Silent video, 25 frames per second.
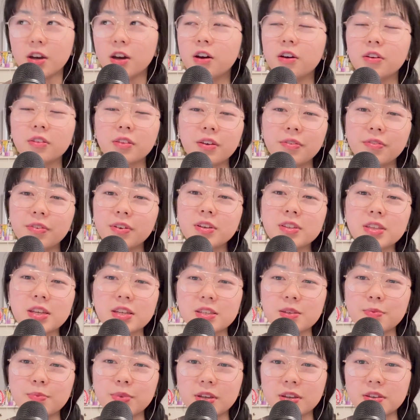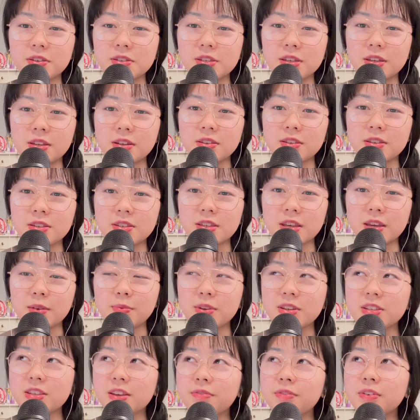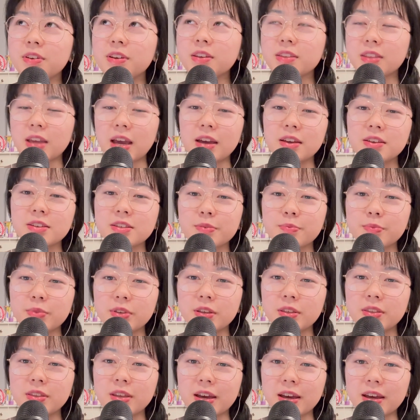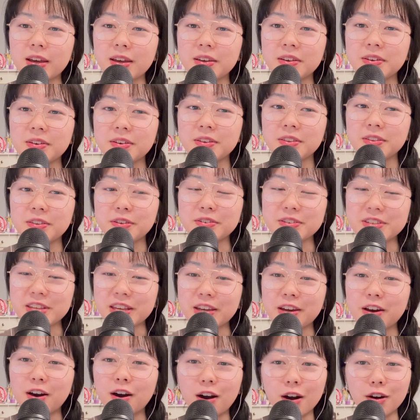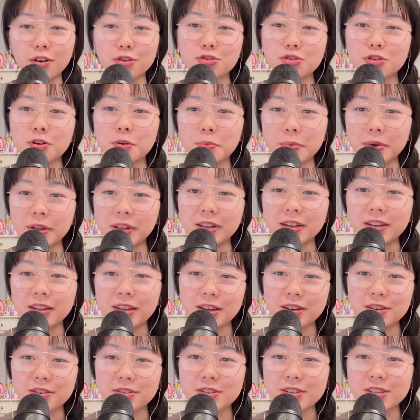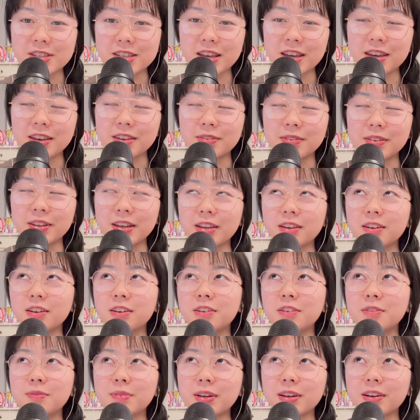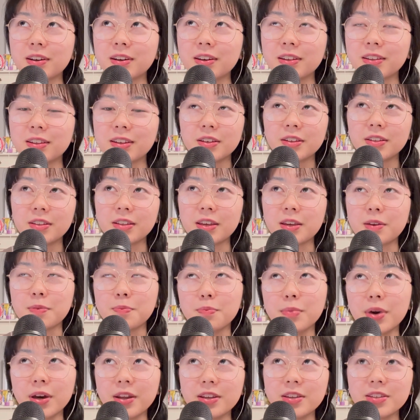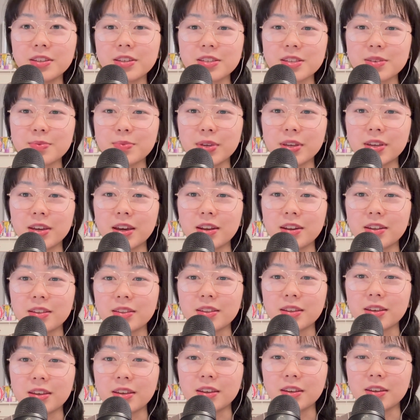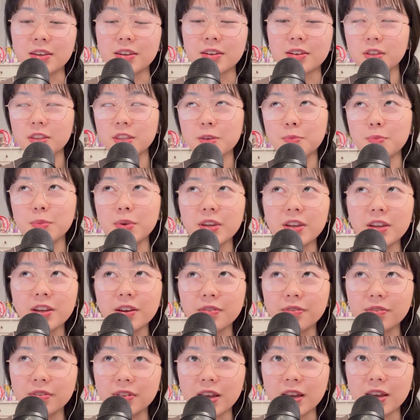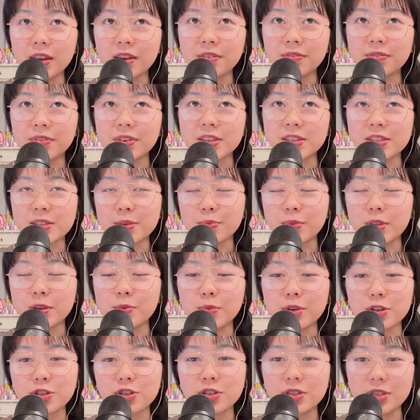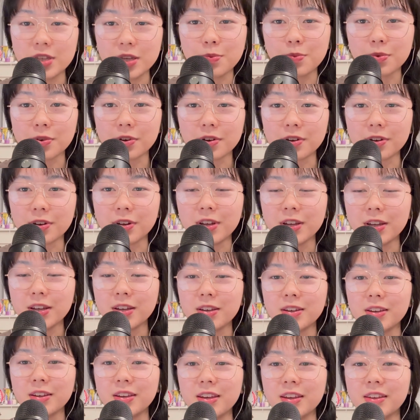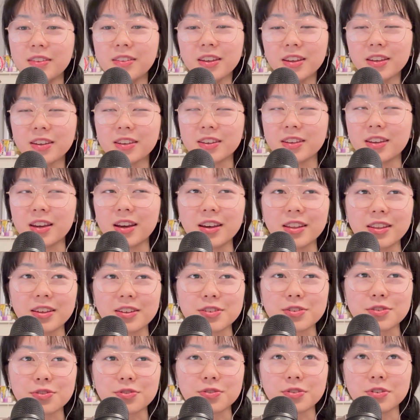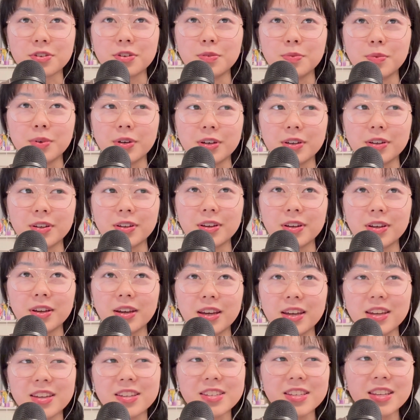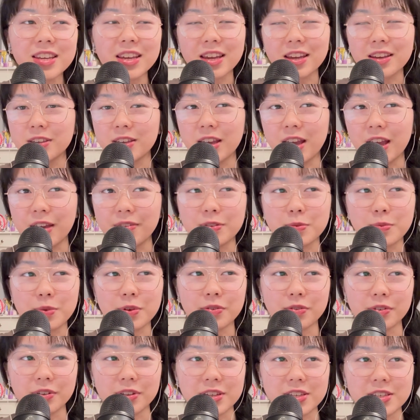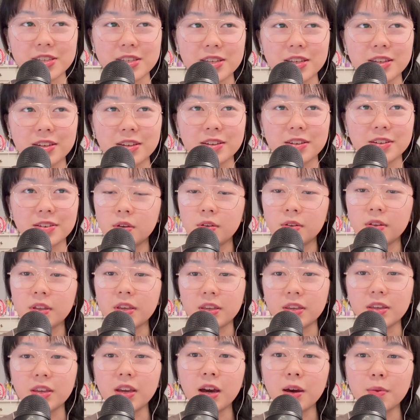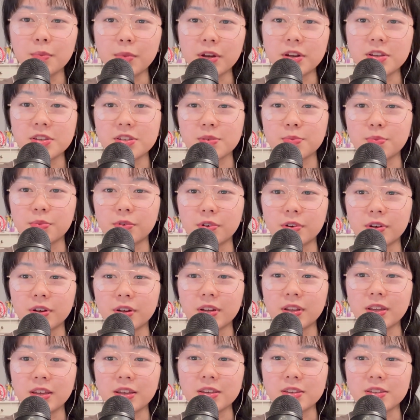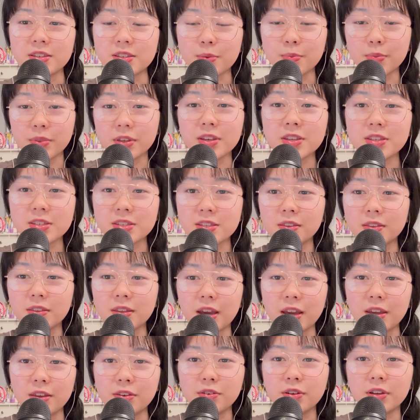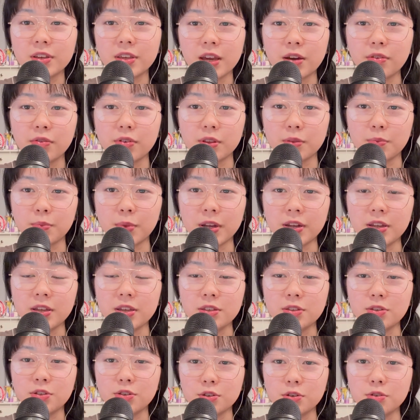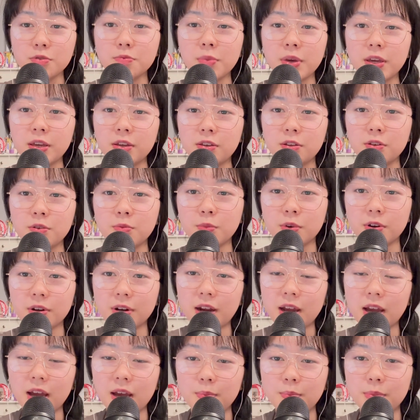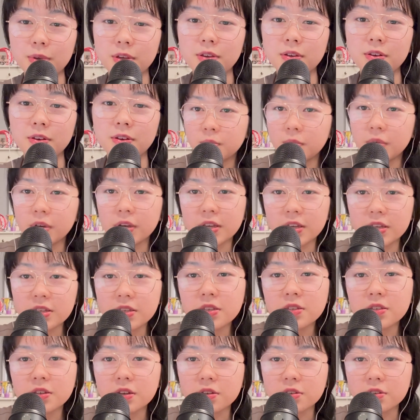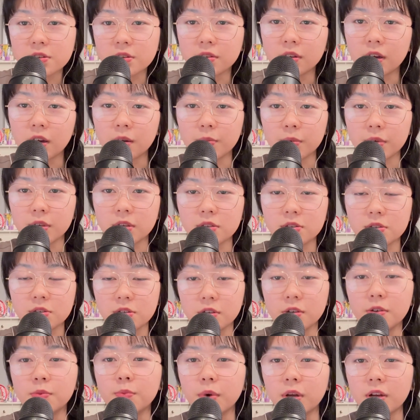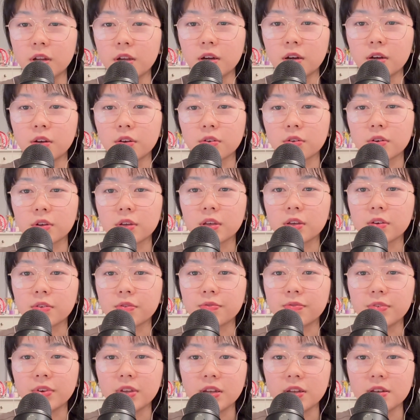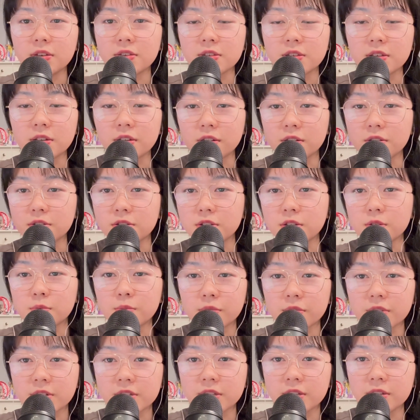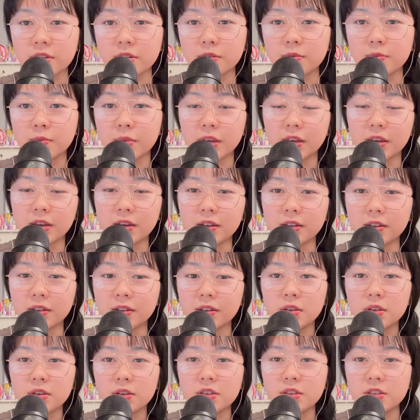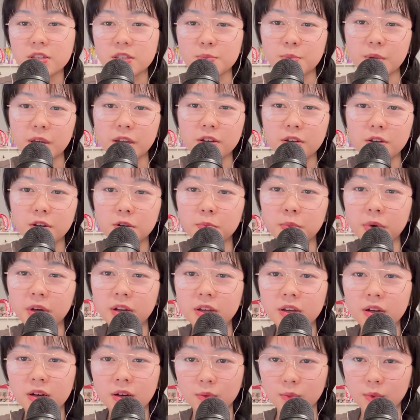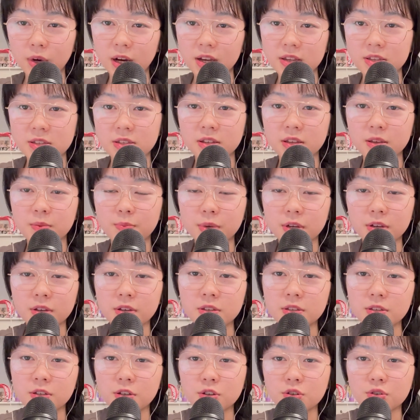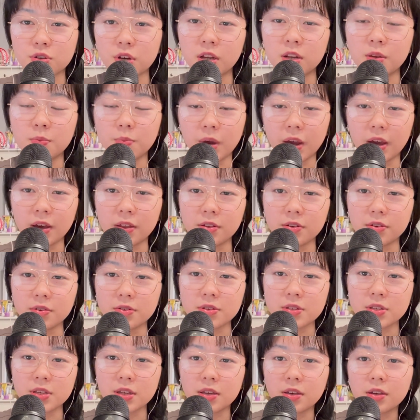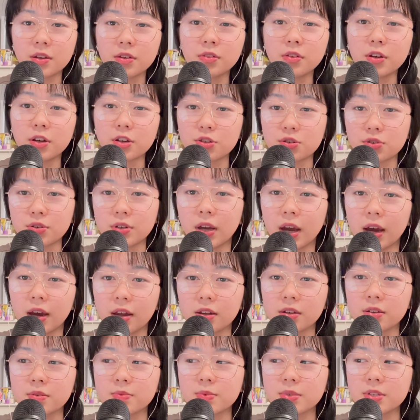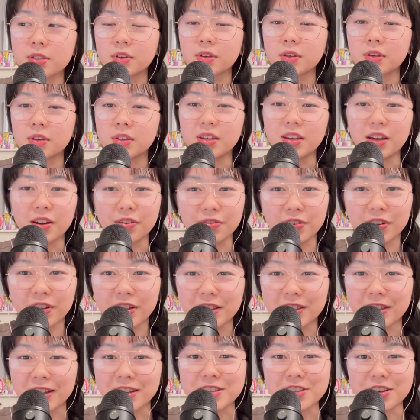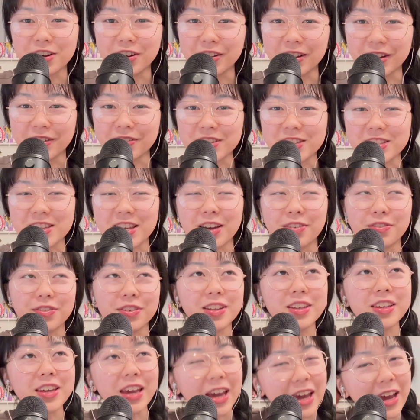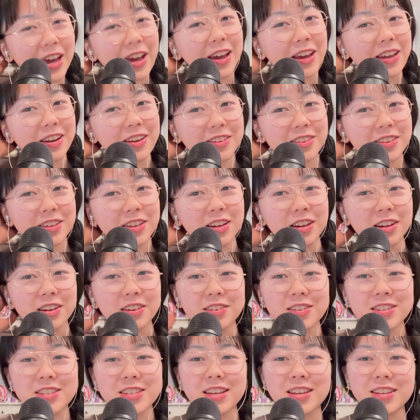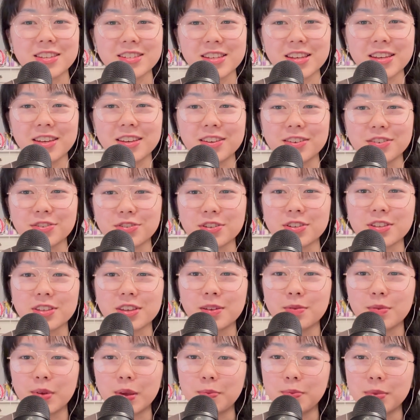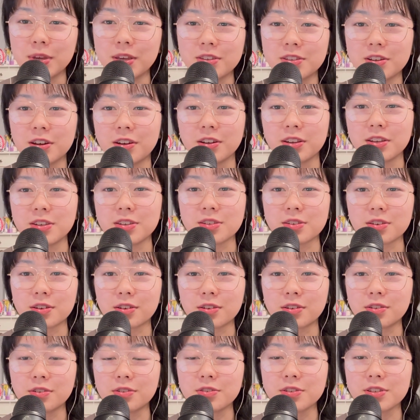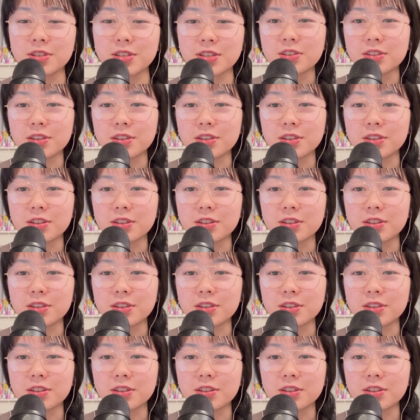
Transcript: Although I feel like that's a bit conceited to say because I feel like that is something that those like ultra billionaires say like oh my god like money doesn't mean anything the meaning of life is something much deeper and like yeah that's true but I guess like I have to be realistic. Like yeah, money's important and some things that you could get with money do make you more happy. But I guess it's also not being too money hungry and feeding into consumerism and and spending your money unwisely because you're trying to buy those like luxury items. Yeah, I feel like that's all I have to say. I feel like anything else I say is just gonna be me talking in circles.